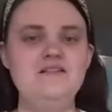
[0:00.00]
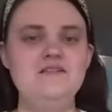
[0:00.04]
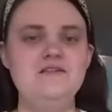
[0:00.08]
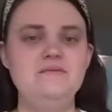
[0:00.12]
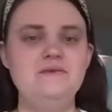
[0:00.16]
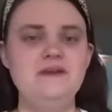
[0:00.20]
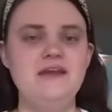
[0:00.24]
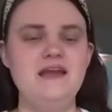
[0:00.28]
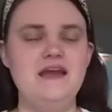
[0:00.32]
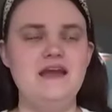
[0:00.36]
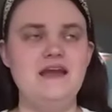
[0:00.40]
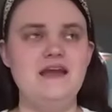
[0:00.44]

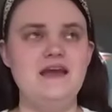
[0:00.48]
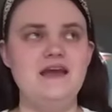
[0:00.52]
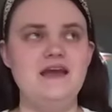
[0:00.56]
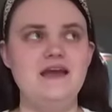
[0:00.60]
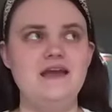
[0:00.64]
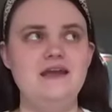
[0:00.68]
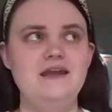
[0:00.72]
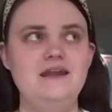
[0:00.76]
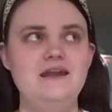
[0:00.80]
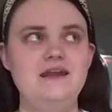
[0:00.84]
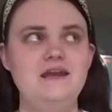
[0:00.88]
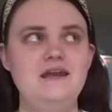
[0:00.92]
Then we
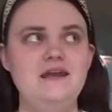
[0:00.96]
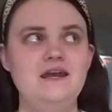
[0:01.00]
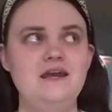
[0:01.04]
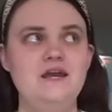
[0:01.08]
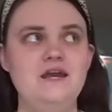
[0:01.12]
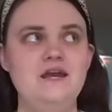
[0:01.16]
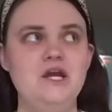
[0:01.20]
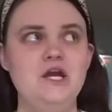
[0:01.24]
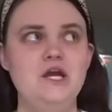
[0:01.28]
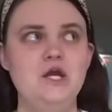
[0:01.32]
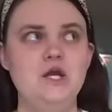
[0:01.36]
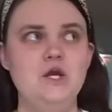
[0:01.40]
had
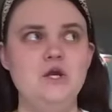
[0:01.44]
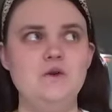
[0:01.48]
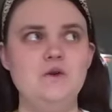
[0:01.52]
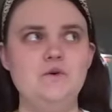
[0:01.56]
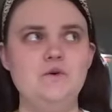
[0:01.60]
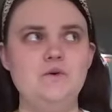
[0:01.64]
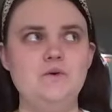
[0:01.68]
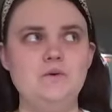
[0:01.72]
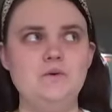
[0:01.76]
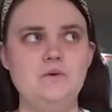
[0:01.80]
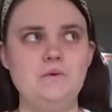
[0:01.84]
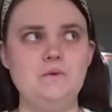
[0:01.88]

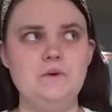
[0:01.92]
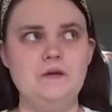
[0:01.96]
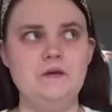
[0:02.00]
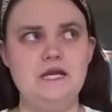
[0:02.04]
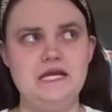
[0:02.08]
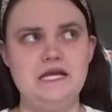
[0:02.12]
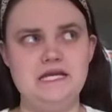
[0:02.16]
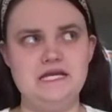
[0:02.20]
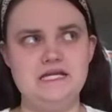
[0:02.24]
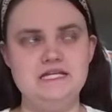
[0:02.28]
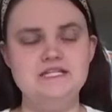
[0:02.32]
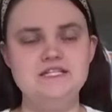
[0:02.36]

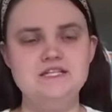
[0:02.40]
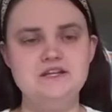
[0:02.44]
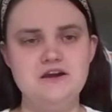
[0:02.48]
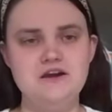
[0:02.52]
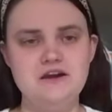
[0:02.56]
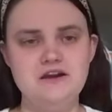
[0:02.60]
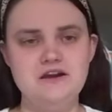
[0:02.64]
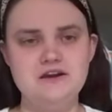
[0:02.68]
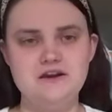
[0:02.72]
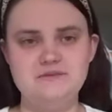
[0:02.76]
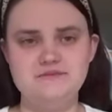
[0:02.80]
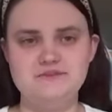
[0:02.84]

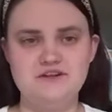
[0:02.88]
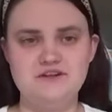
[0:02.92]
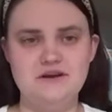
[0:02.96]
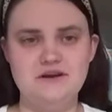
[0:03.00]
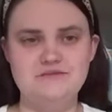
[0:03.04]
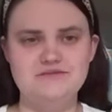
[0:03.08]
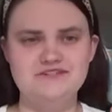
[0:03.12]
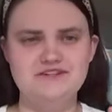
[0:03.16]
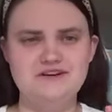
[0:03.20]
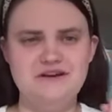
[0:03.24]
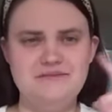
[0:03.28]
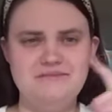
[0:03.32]
granddaughter. I'm sorry,
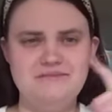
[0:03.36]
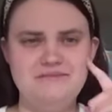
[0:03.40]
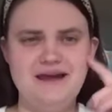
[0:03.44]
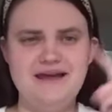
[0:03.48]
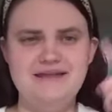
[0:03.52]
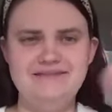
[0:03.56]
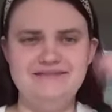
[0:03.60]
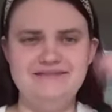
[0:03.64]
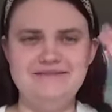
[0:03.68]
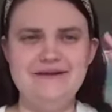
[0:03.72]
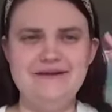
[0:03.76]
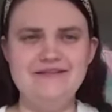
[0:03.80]
I'm starting
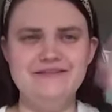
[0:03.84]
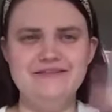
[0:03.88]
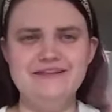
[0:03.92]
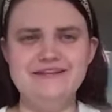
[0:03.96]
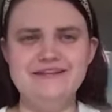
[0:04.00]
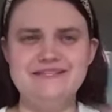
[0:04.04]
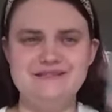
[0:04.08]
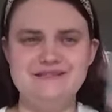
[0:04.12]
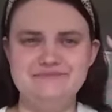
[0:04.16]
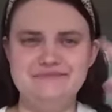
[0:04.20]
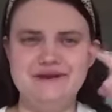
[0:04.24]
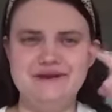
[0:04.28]
my, my
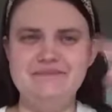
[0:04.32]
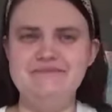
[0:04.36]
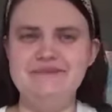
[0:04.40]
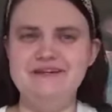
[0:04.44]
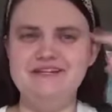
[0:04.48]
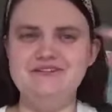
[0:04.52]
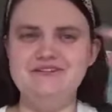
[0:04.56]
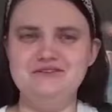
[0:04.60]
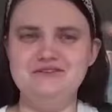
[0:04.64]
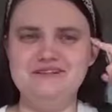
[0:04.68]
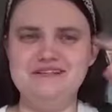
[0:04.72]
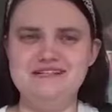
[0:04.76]
list, my
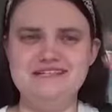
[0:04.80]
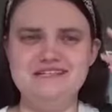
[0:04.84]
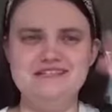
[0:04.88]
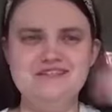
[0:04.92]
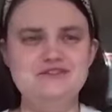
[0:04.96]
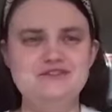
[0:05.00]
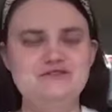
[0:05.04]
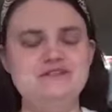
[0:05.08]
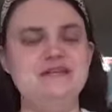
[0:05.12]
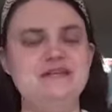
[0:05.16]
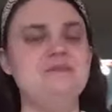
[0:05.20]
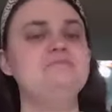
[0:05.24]
mental list is
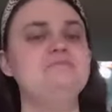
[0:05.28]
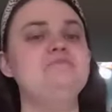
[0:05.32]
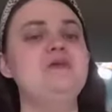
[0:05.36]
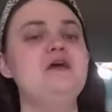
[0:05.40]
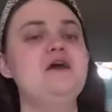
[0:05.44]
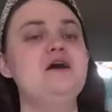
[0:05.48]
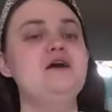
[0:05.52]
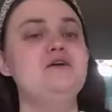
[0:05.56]
losing it.